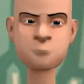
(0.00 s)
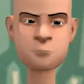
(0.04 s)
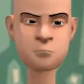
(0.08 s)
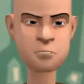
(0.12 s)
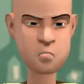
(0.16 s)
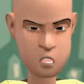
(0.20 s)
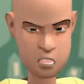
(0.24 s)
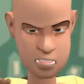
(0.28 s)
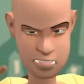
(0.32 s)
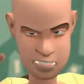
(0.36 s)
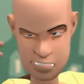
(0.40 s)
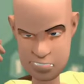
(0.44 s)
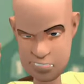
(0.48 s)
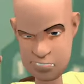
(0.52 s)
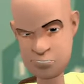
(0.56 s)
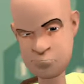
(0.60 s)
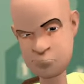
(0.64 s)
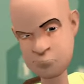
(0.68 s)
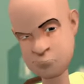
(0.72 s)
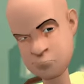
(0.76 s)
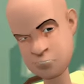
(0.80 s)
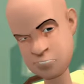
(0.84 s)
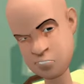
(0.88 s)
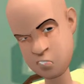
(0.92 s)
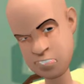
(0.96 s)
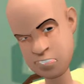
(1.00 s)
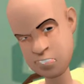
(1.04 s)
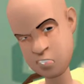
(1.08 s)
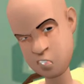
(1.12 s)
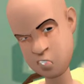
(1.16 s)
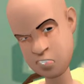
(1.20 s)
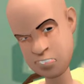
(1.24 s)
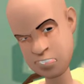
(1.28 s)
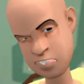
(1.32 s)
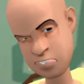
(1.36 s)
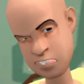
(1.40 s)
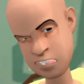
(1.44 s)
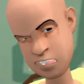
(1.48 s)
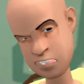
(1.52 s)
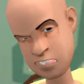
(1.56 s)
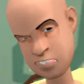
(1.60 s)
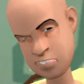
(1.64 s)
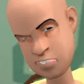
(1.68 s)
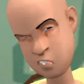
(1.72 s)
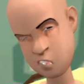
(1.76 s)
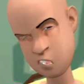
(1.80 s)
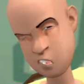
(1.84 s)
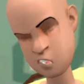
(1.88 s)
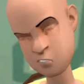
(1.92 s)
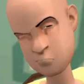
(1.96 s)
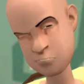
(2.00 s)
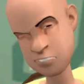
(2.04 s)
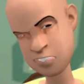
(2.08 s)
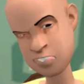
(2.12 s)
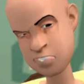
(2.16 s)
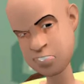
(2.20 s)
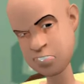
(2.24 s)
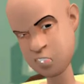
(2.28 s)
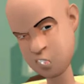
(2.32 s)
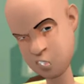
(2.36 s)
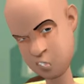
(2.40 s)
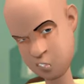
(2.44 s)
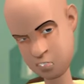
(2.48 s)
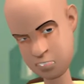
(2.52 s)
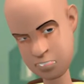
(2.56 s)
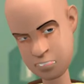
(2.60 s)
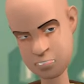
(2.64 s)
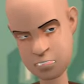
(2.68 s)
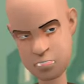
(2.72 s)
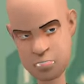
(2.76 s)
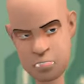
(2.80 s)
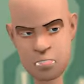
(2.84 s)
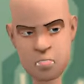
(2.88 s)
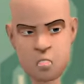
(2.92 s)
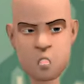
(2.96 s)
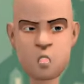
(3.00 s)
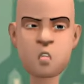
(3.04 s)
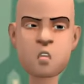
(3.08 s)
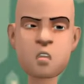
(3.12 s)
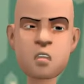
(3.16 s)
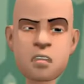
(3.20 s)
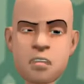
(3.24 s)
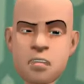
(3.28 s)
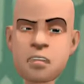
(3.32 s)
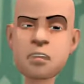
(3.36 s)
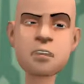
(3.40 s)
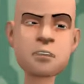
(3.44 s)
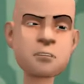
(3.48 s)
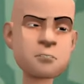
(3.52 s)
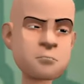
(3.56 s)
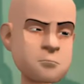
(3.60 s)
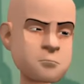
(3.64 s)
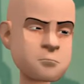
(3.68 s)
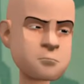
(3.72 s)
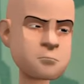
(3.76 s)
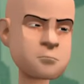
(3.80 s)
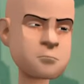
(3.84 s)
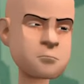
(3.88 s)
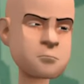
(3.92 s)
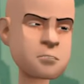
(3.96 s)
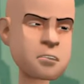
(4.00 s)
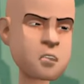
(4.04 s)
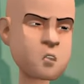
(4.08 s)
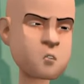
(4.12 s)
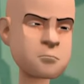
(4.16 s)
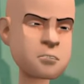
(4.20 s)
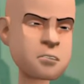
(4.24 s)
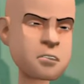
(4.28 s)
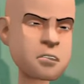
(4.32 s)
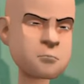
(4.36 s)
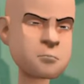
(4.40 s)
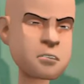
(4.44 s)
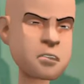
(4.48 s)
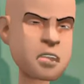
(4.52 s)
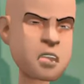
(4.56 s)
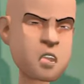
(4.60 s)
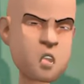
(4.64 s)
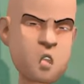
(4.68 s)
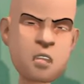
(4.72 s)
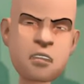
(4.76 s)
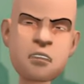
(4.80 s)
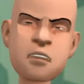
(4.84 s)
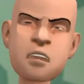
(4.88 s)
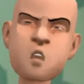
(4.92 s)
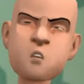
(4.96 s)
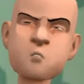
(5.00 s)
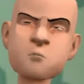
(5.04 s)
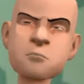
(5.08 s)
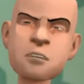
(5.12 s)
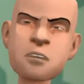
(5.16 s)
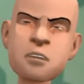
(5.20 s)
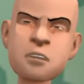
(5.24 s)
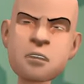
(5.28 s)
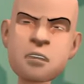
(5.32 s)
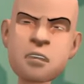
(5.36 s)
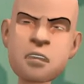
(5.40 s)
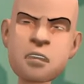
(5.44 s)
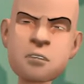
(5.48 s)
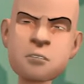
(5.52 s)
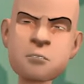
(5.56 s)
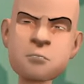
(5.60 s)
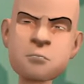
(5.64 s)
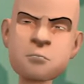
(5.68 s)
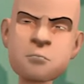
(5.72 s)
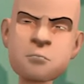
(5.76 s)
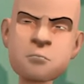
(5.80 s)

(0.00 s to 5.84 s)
Cookies? Do you really think you could make a good tasty cookies? You might be out of your mind.